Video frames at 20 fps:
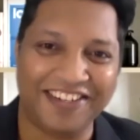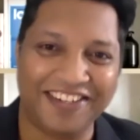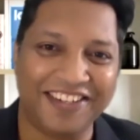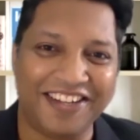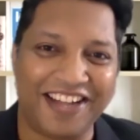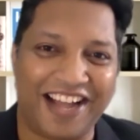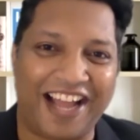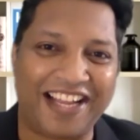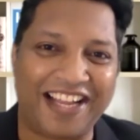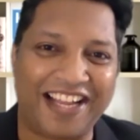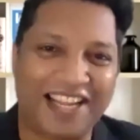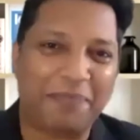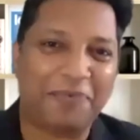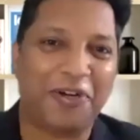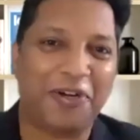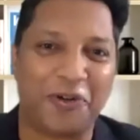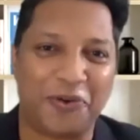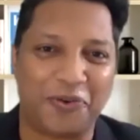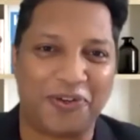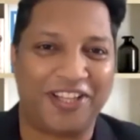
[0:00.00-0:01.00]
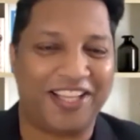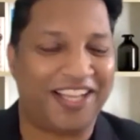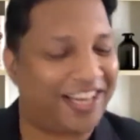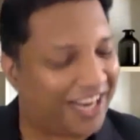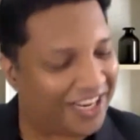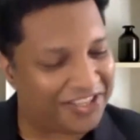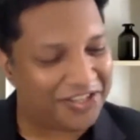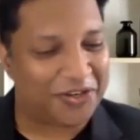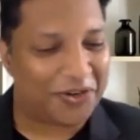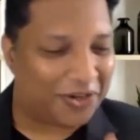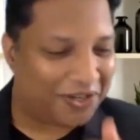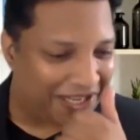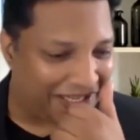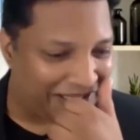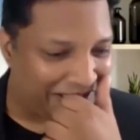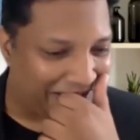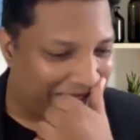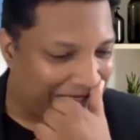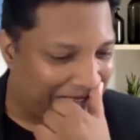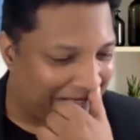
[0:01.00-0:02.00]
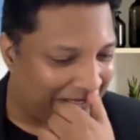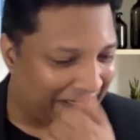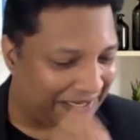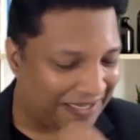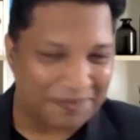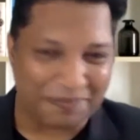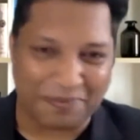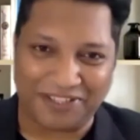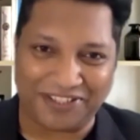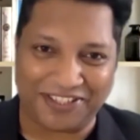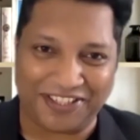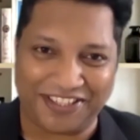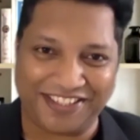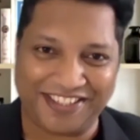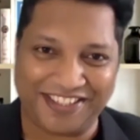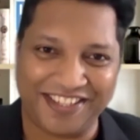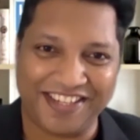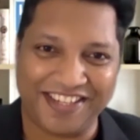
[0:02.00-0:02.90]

I kept it over there. I did not take the tea and the biscuits.